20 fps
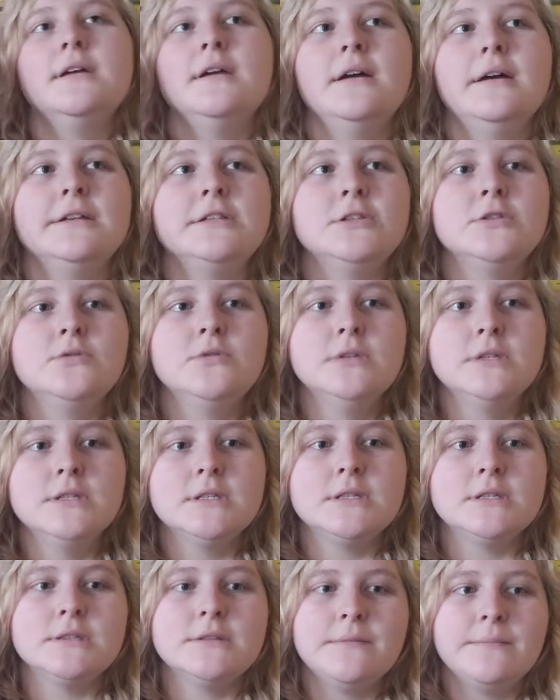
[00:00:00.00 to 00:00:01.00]
As soon
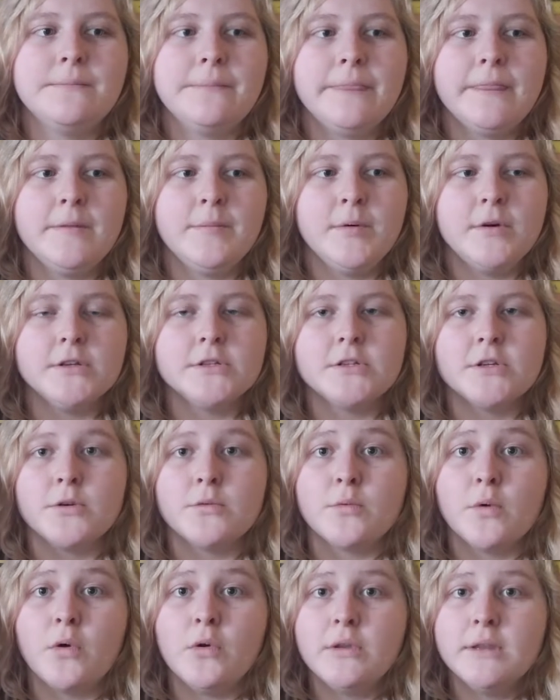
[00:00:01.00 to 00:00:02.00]
as the ball started
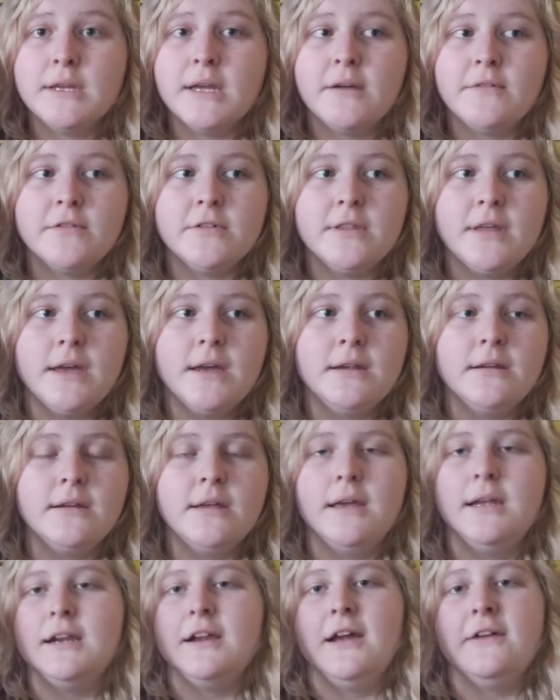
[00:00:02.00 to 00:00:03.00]
rolling after that,
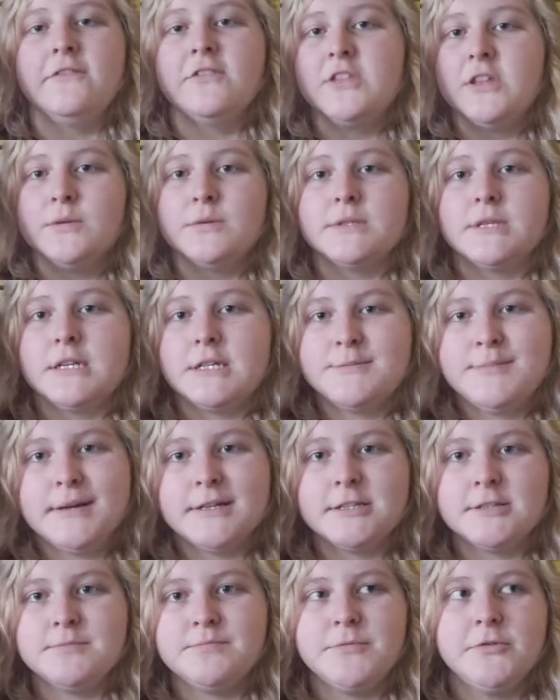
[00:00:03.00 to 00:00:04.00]
and everything was unexpected.